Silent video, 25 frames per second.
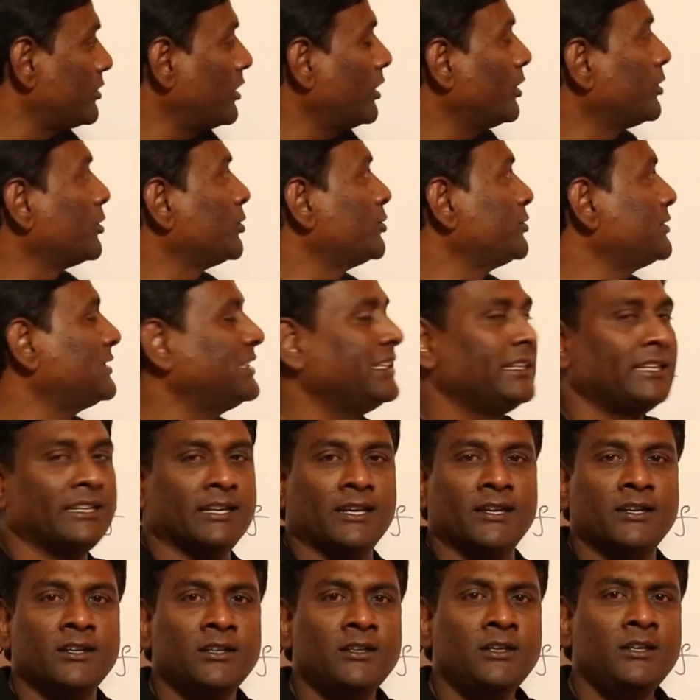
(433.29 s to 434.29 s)
Now see
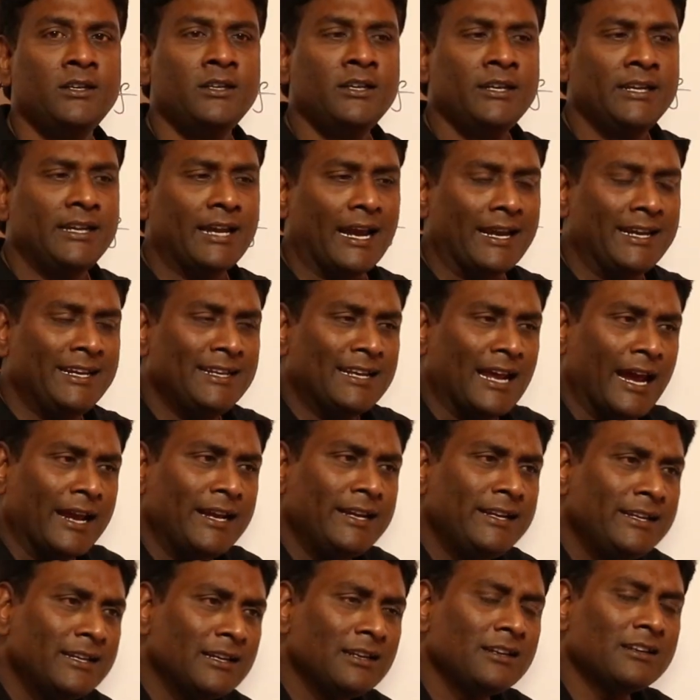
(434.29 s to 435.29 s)
here, in
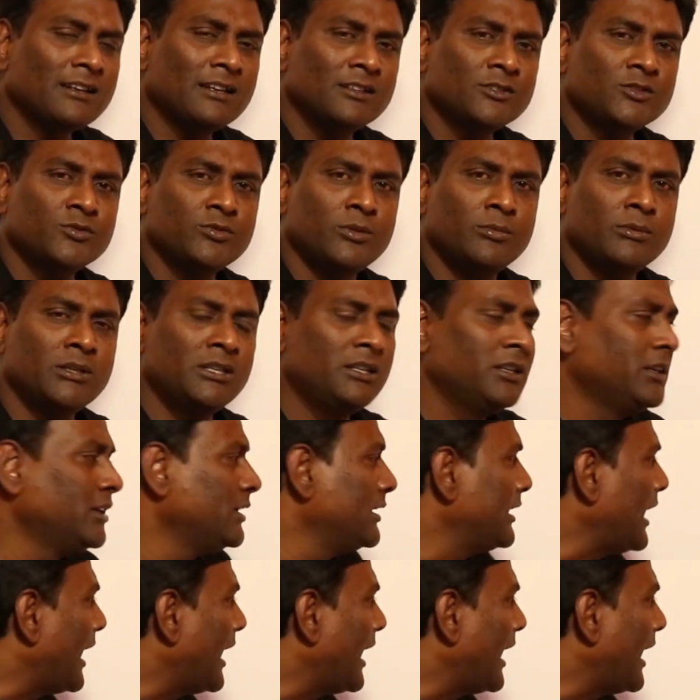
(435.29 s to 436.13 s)
ideal transformer